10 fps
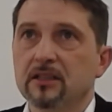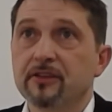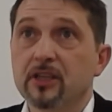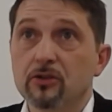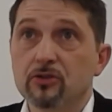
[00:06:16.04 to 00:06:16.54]

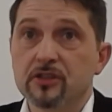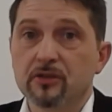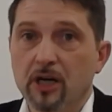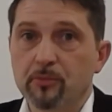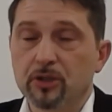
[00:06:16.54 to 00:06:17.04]
If we go to
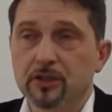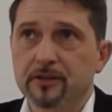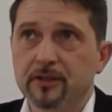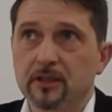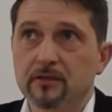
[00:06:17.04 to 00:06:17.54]
the rail
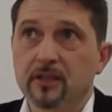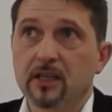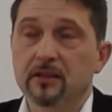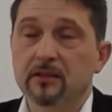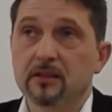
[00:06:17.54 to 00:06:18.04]
route, uh, we
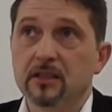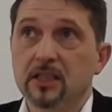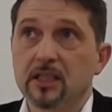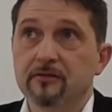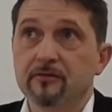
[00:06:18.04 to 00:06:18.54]
can
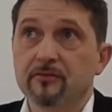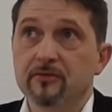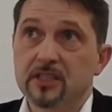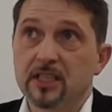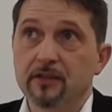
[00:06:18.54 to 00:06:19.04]

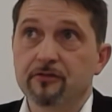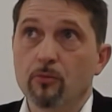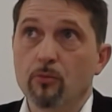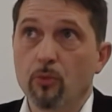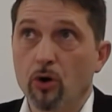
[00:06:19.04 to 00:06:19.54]
even save
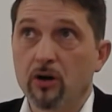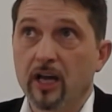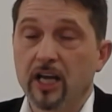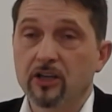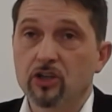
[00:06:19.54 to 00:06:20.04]

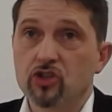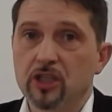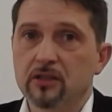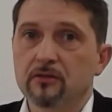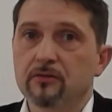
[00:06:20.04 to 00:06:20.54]
more
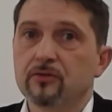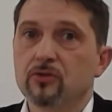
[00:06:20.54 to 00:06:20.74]
energy